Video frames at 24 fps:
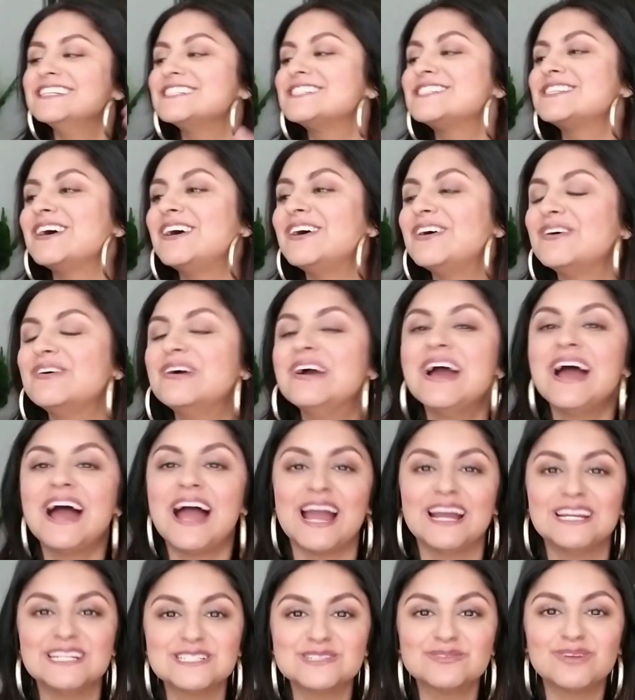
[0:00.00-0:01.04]
So I
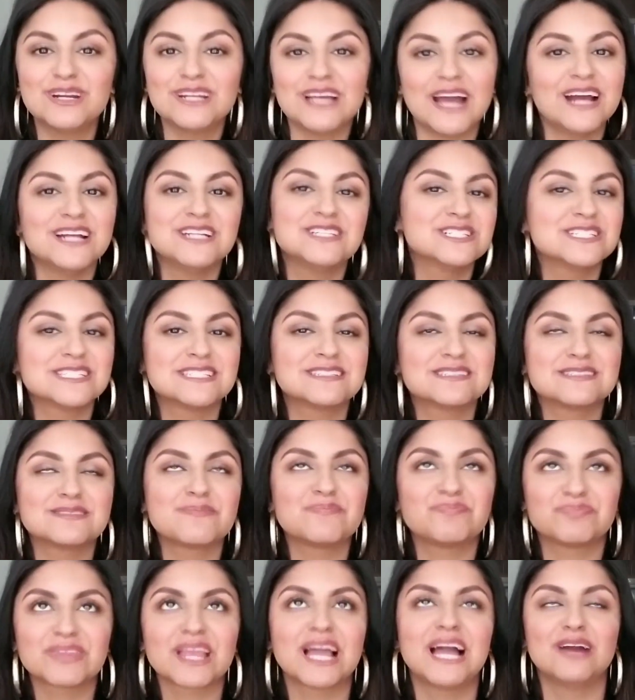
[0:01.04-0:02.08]
just want, I just,
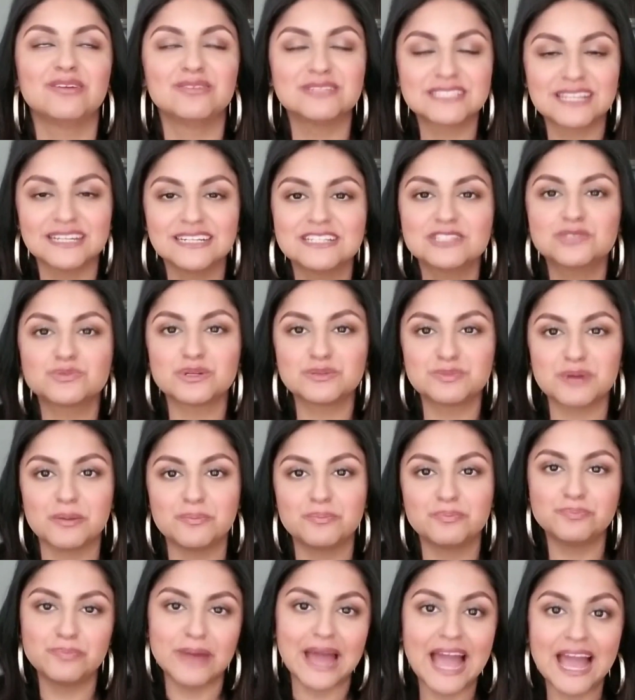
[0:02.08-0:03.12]
I was going to switch my
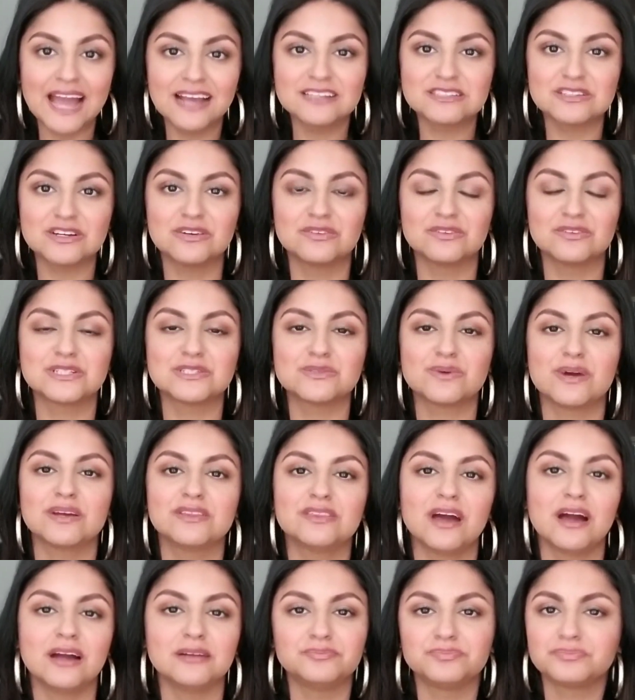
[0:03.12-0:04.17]
bags over. So I
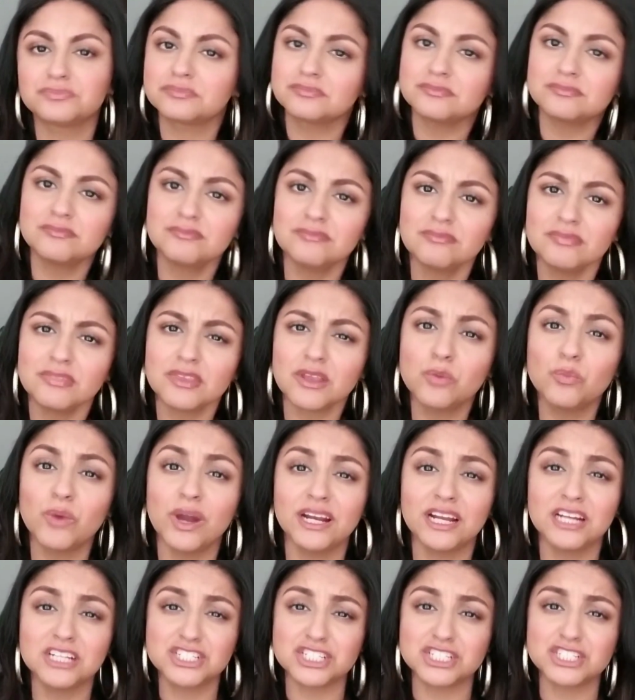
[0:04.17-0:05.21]
thought, why
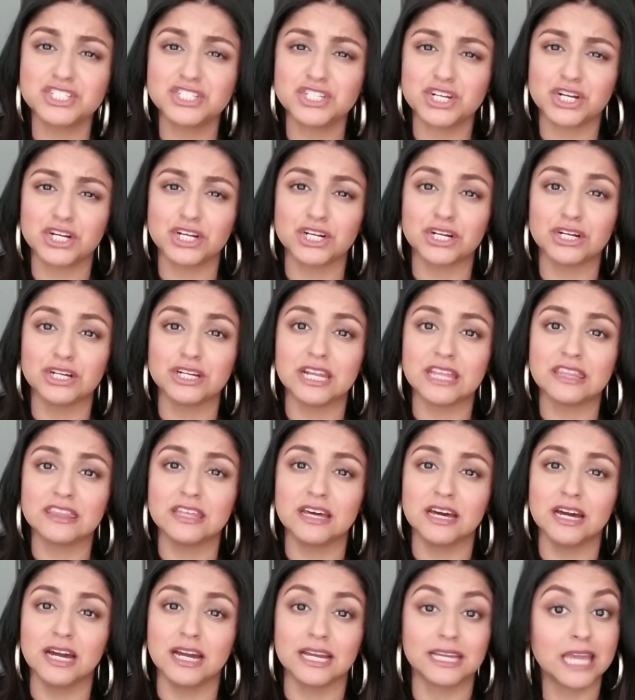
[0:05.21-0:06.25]
not just turn
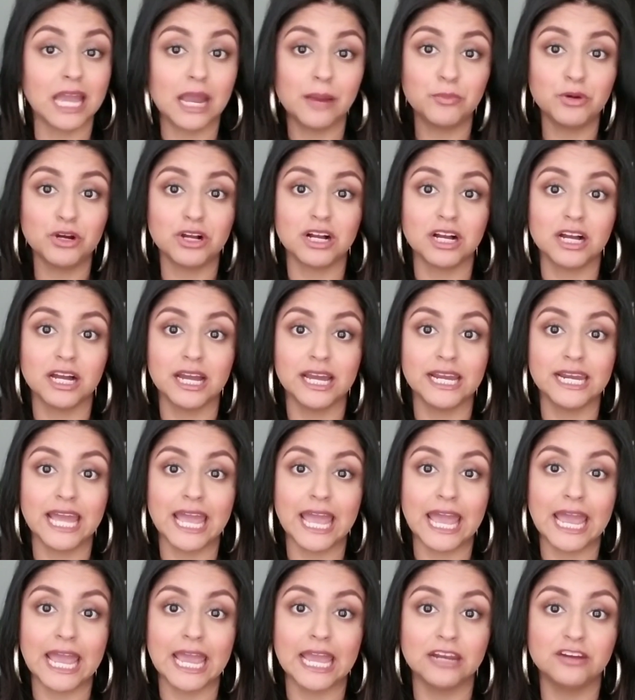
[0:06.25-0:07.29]
the camera on
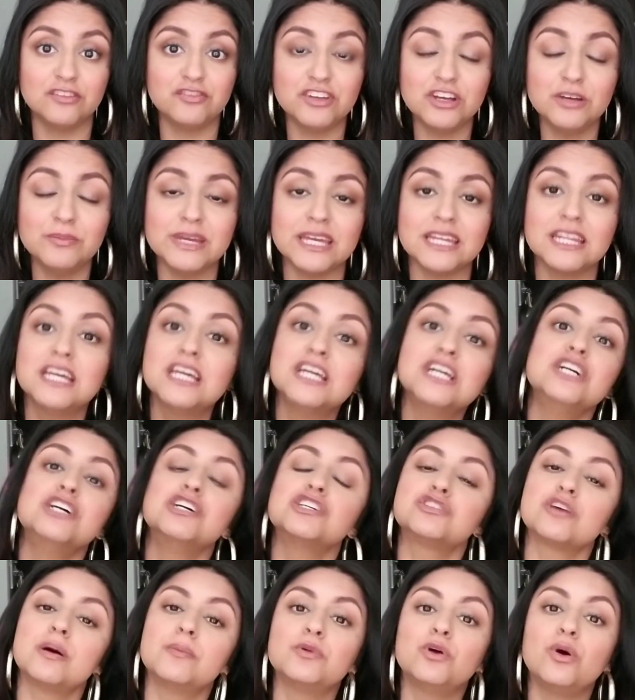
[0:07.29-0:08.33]
and film it?
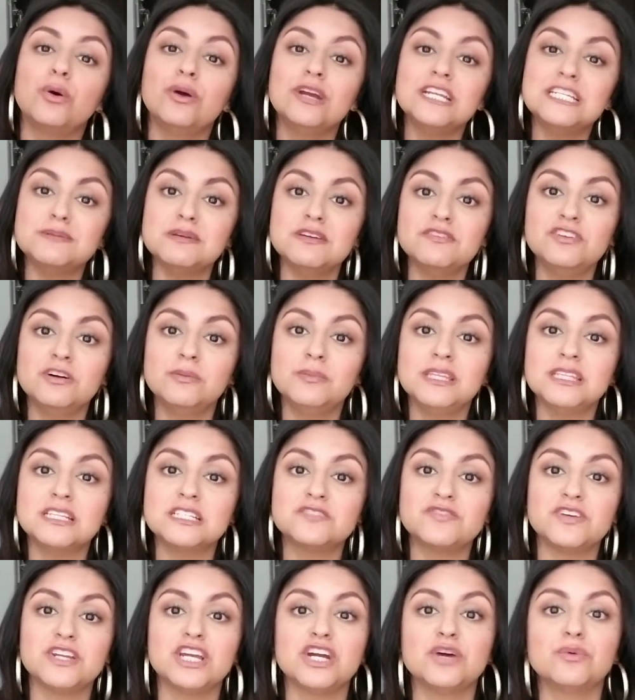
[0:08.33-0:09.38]
So I'm going to be filming this
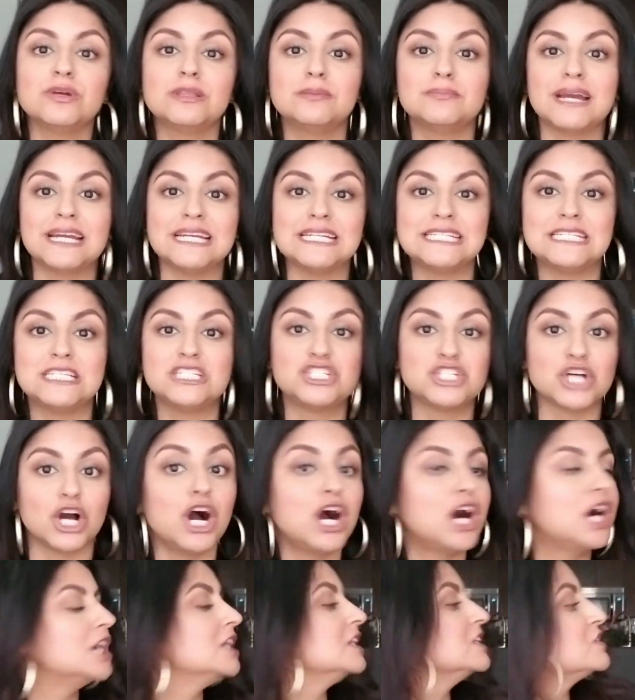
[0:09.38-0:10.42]
video with my
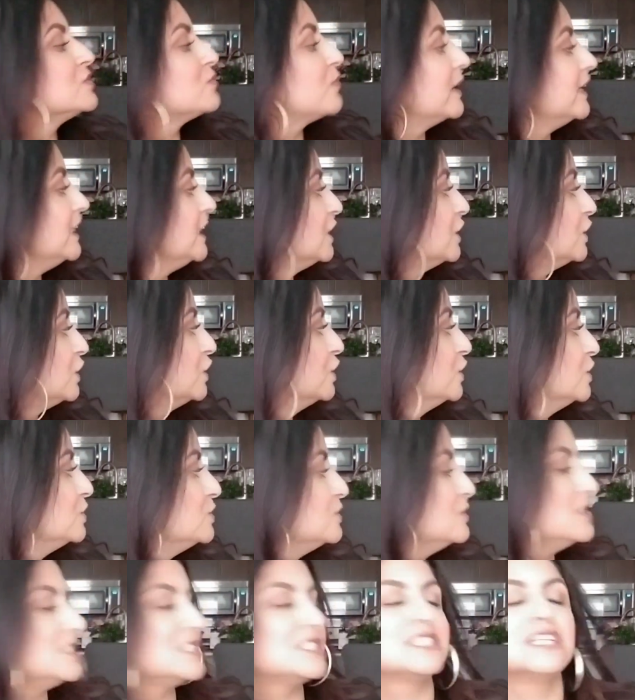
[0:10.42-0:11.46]
dogs running
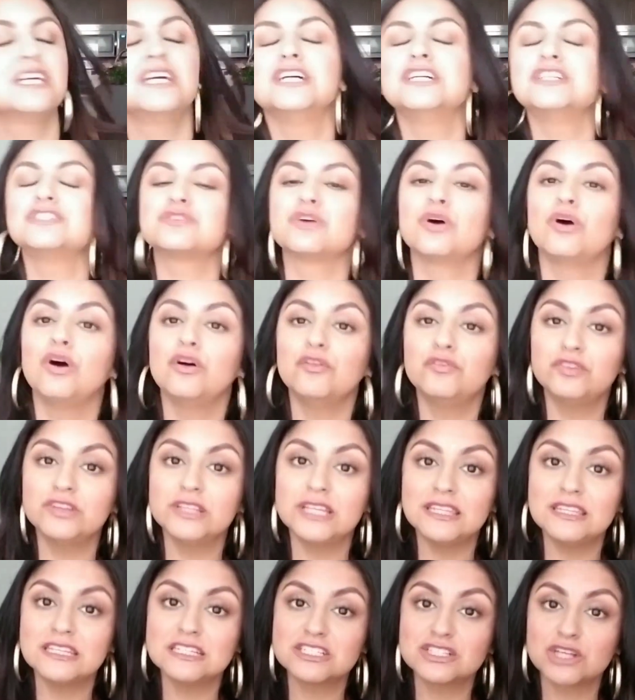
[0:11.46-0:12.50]
loose. So hopefully
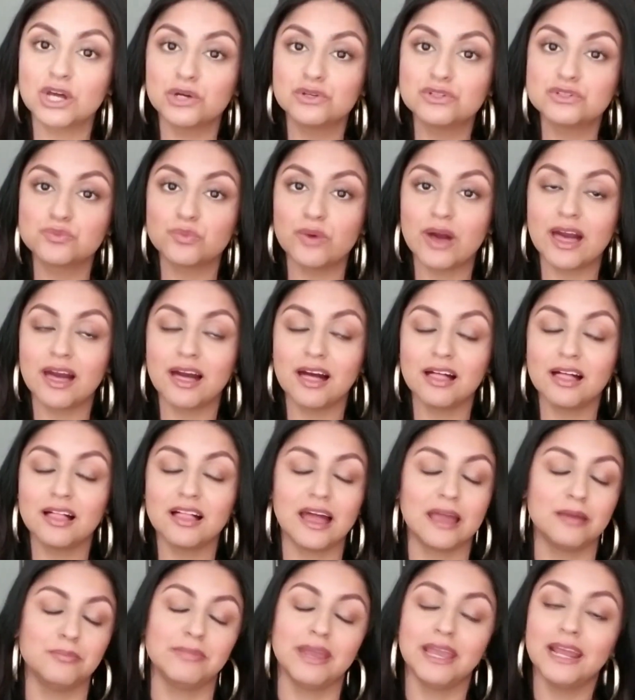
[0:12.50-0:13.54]
this goes well.
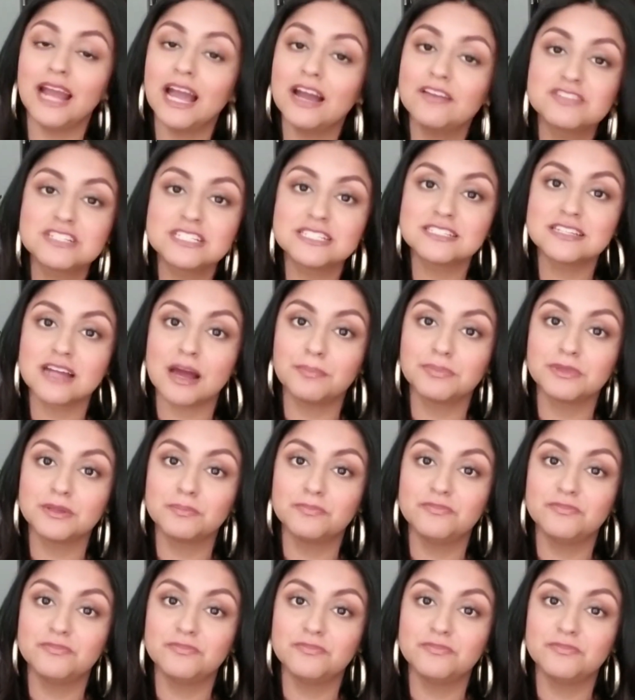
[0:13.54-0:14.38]
I may have to stop the